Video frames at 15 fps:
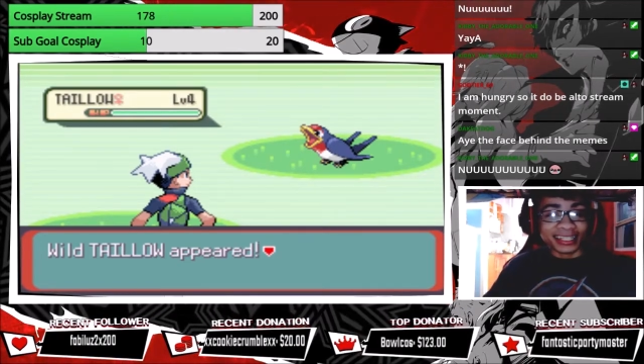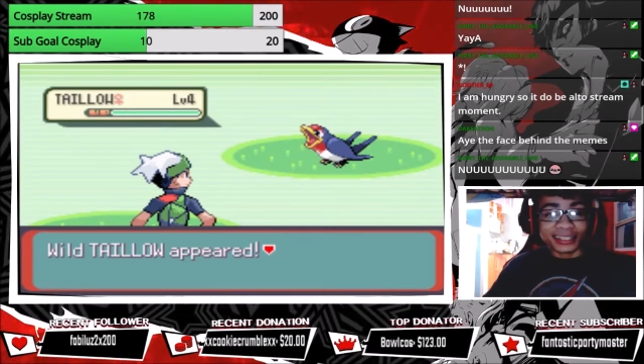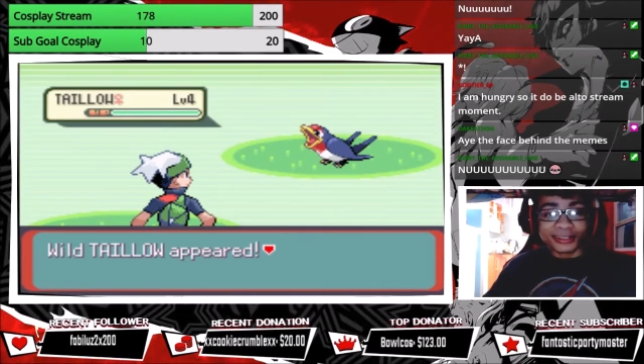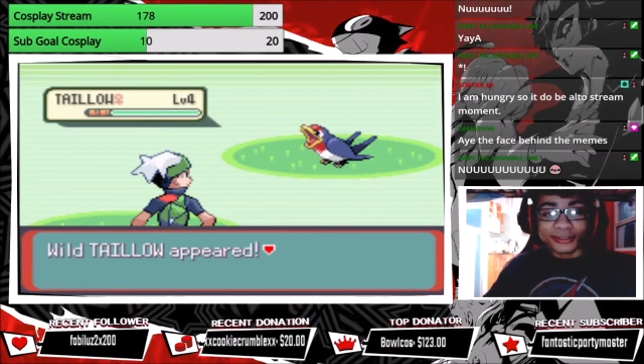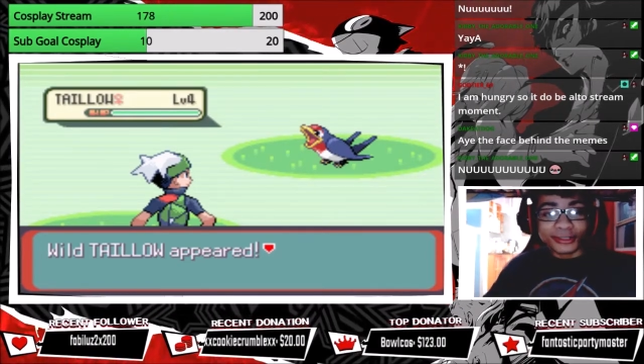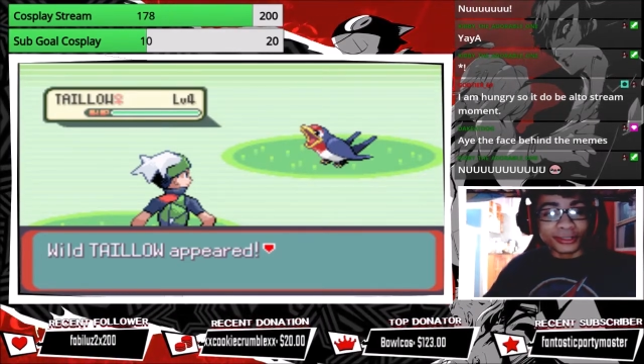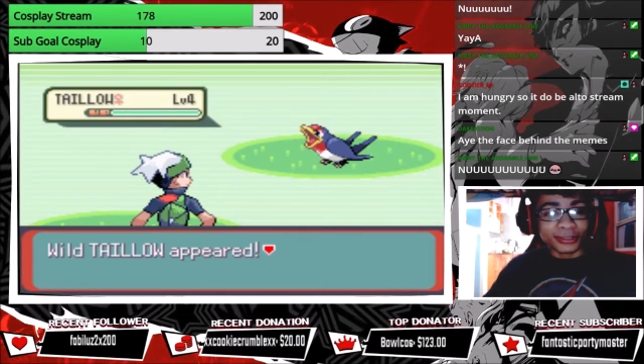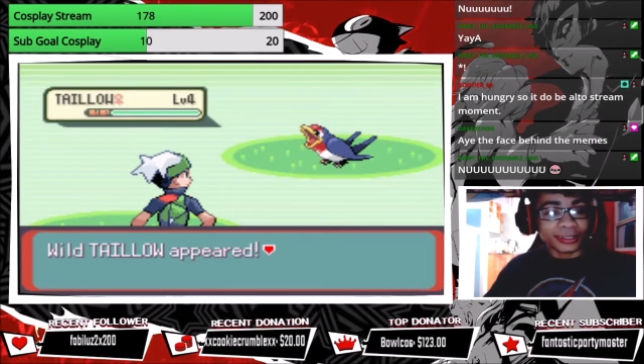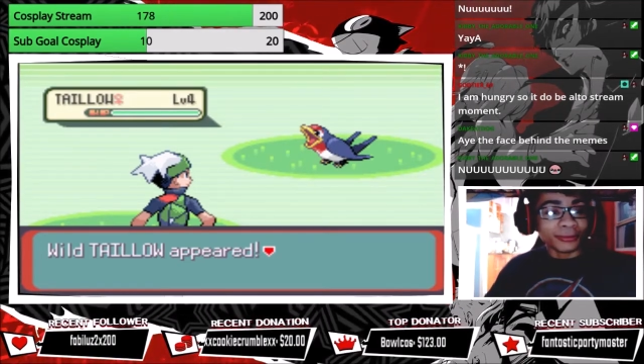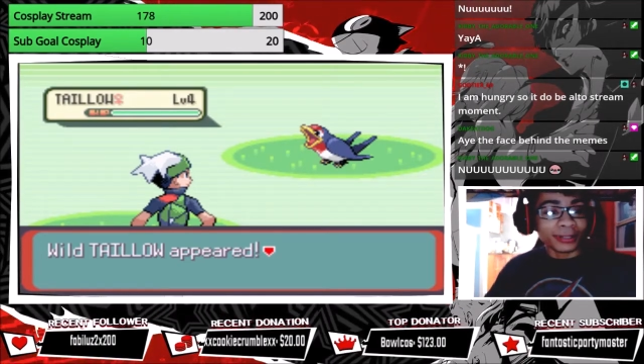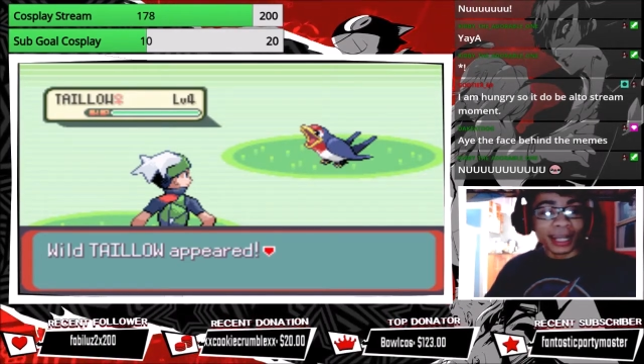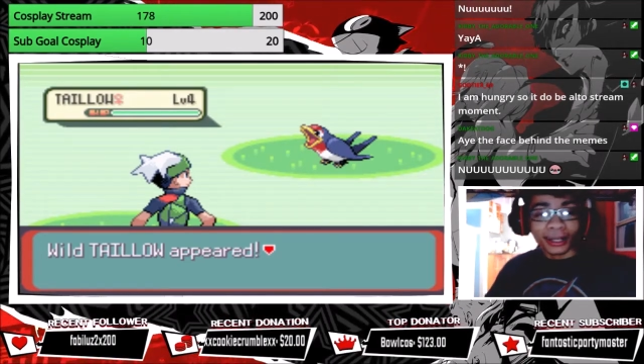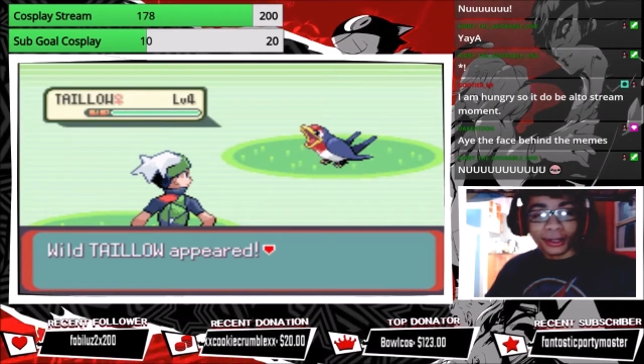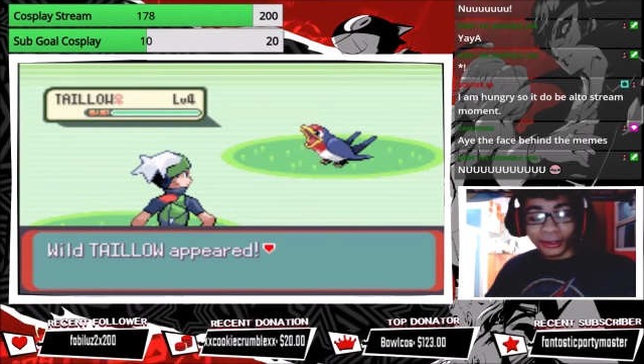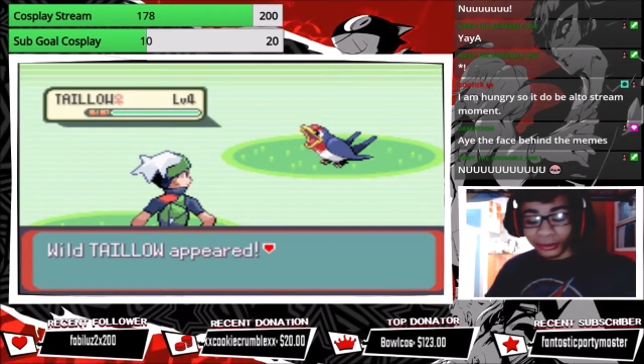usually what I
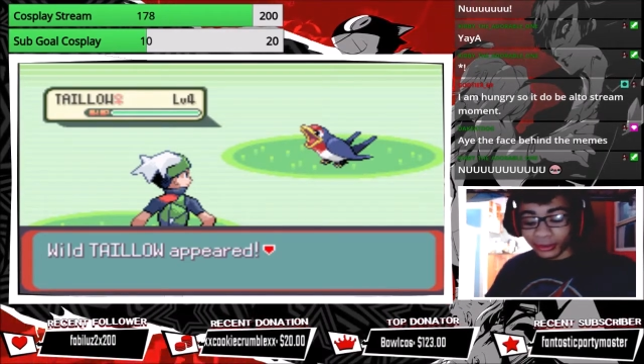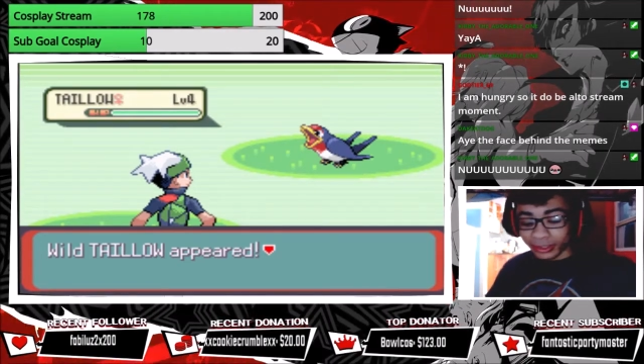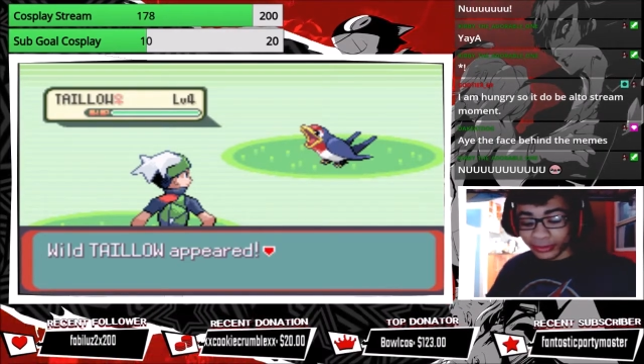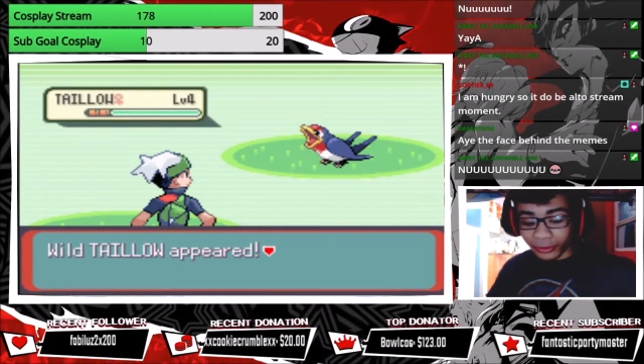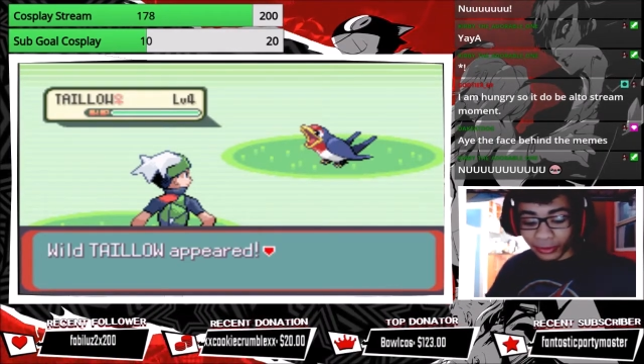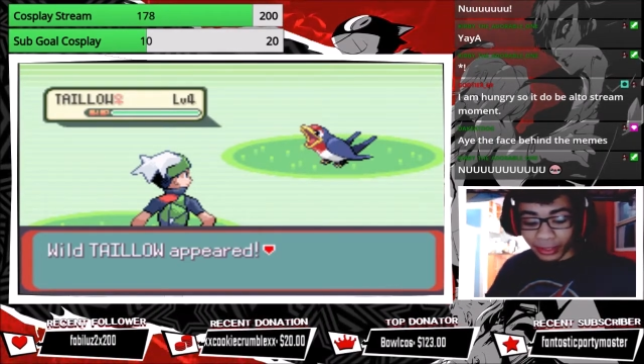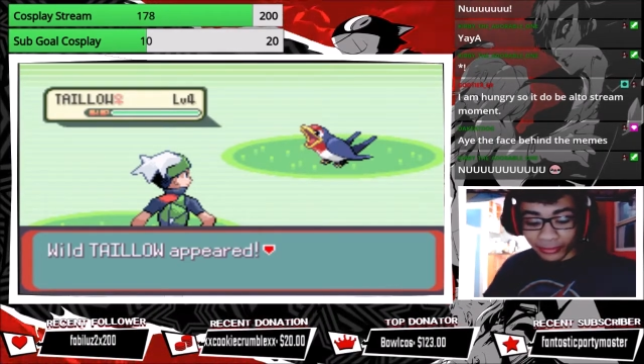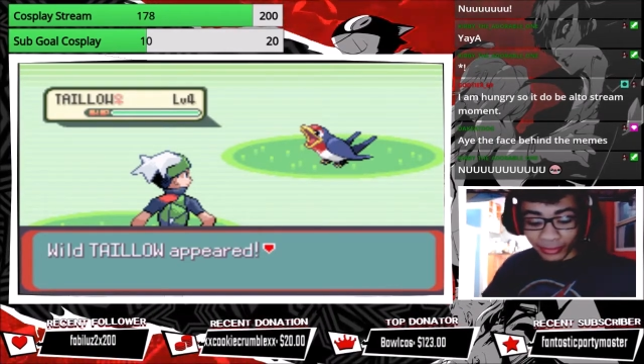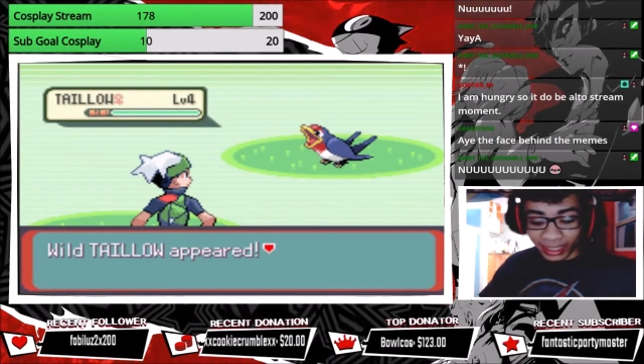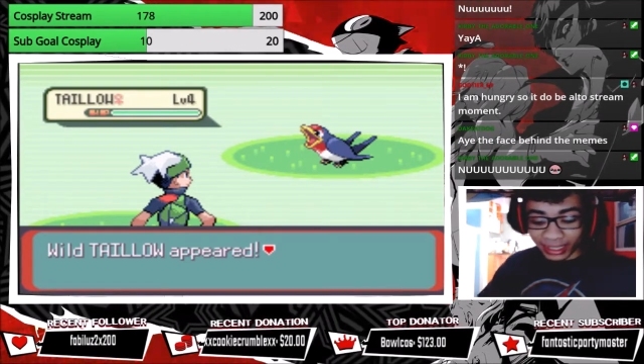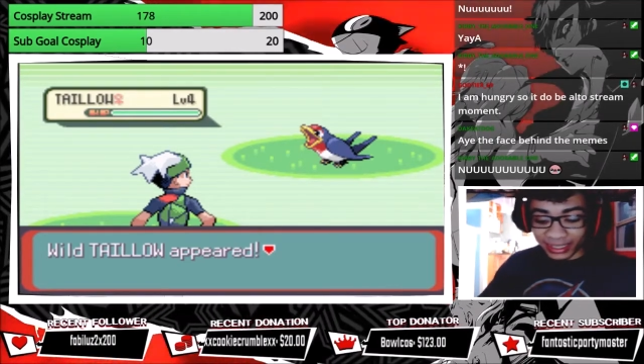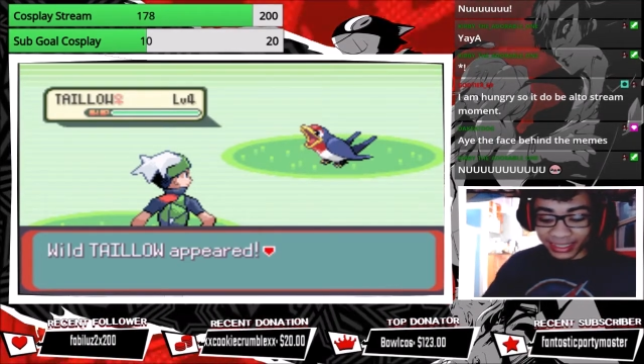call this Pokemon.